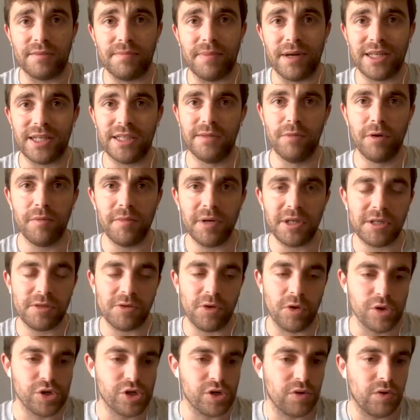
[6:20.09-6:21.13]
But at the moment,
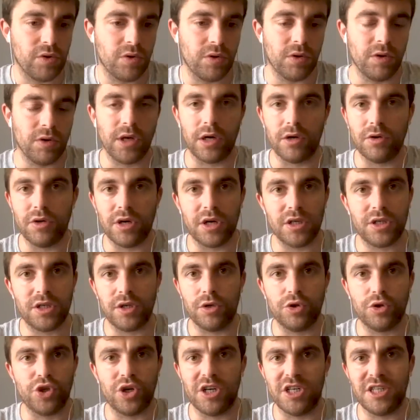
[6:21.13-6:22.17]
also Ole Gunnar
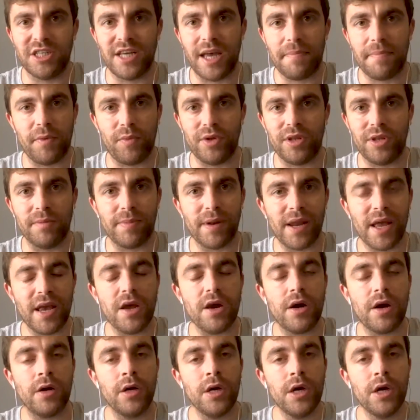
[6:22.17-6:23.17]
Solskjaer is happy with the player,